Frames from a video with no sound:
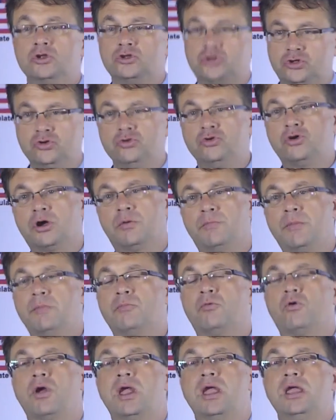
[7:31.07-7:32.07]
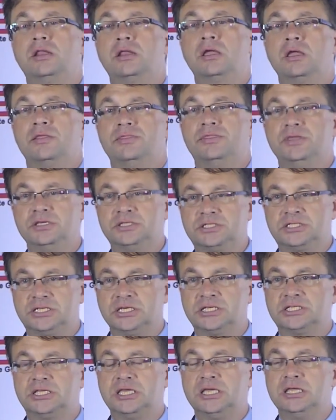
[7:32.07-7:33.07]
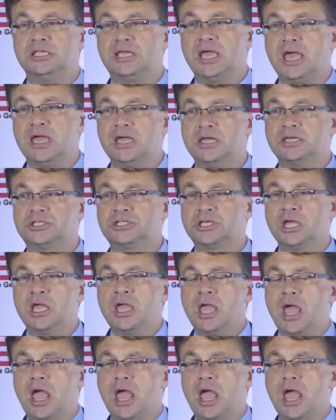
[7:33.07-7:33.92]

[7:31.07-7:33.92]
to commemorate these 16 days,